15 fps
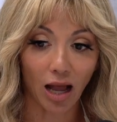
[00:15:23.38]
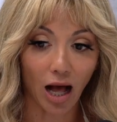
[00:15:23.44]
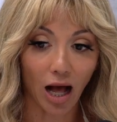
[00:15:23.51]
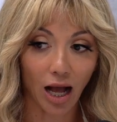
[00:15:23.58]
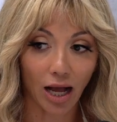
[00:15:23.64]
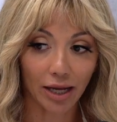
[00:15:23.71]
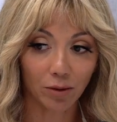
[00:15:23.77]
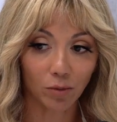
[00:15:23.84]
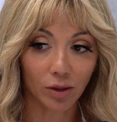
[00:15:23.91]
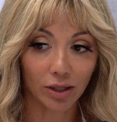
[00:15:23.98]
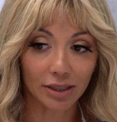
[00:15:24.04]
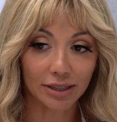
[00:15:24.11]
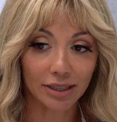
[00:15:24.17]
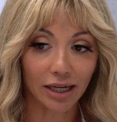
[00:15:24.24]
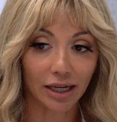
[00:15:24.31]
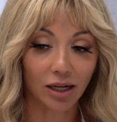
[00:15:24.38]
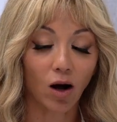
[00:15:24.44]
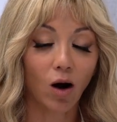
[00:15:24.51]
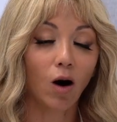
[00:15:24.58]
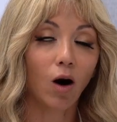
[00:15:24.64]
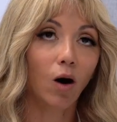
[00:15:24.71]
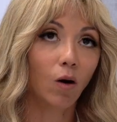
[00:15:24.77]
I was like
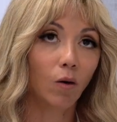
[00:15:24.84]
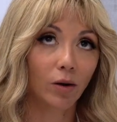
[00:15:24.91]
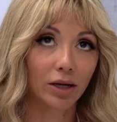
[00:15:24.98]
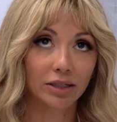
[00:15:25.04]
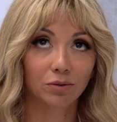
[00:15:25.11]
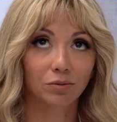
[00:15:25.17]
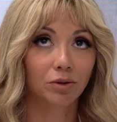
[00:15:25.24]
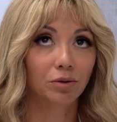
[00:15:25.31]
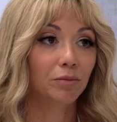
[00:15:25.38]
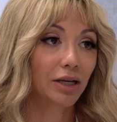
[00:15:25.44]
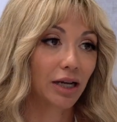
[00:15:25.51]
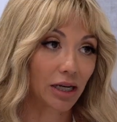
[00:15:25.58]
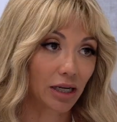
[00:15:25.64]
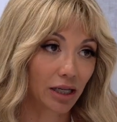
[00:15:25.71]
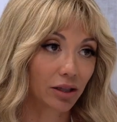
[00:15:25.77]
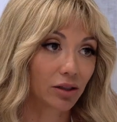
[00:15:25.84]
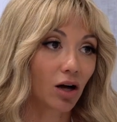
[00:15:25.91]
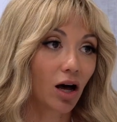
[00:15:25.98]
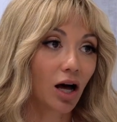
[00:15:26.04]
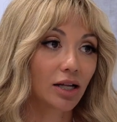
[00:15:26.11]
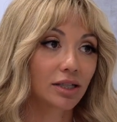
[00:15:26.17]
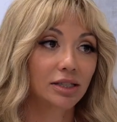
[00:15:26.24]
always ruminating
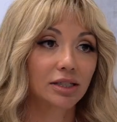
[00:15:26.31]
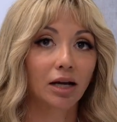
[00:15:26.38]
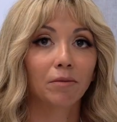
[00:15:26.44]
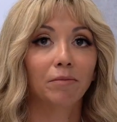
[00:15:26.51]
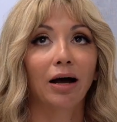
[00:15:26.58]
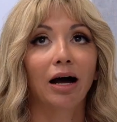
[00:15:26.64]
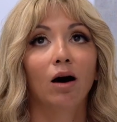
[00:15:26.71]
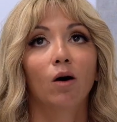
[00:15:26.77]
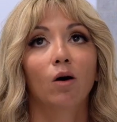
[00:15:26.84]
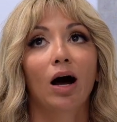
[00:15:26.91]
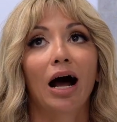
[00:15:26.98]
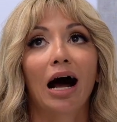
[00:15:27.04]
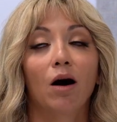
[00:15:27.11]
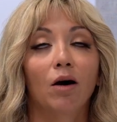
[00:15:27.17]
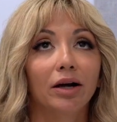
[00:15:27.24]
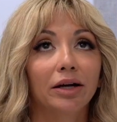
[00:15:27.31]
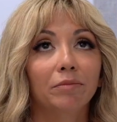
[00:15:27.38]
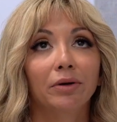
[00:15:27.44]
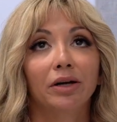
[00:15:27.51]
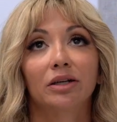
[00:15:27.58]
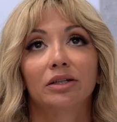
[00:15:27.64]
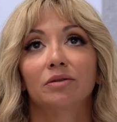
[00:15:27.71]
thoughts about how I
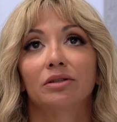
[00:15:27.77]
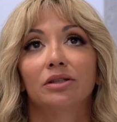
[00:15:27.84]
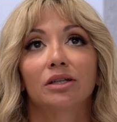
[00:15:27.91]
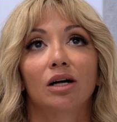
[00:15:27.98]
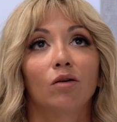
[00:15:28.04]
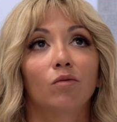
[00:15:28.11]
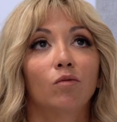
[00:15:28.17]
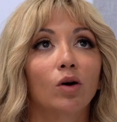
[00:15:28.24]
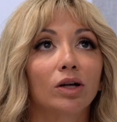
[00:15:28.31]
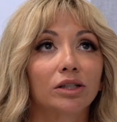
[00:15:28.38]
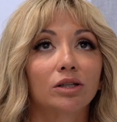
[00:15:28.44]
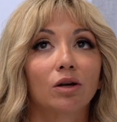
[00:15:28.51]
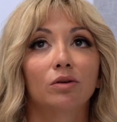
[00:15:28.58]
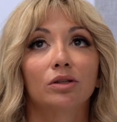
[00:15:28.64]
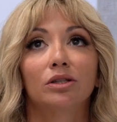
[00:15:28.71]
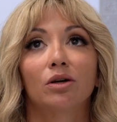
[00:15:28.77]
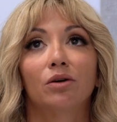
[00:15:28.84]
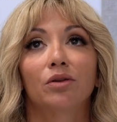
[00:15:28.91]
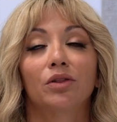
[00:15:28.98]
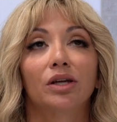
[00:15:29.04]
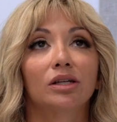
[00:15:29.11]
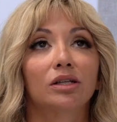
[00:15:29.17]
embarrass myself, what
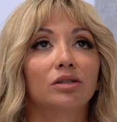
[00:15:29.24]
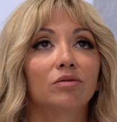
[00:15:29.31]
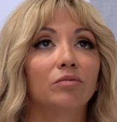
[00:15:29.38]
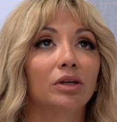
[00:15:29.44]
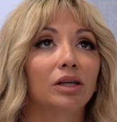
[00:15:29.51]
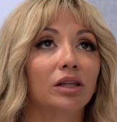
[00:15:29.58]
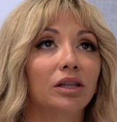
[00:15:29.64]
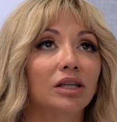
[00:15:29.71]
so-and-so thinks of me.